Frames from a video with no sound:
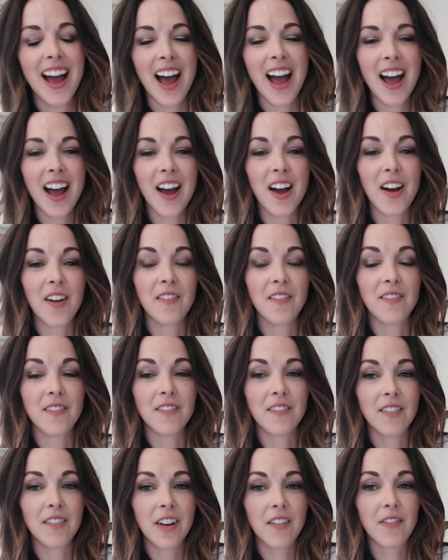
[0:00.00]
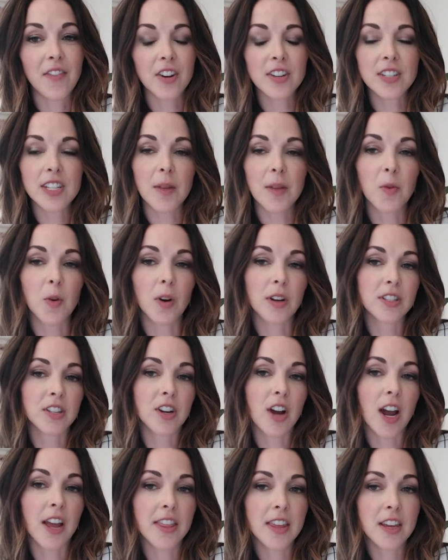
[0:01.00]
A first-time
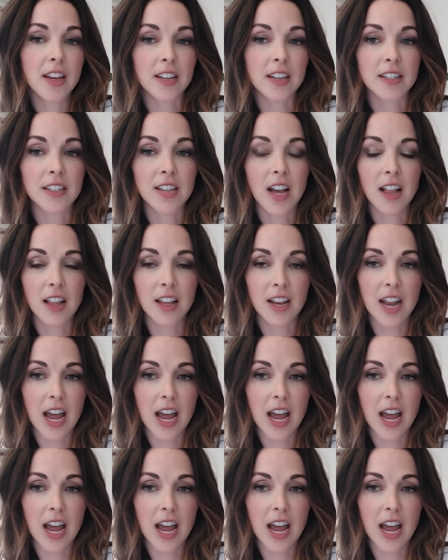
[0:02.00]
quilter, I think a solid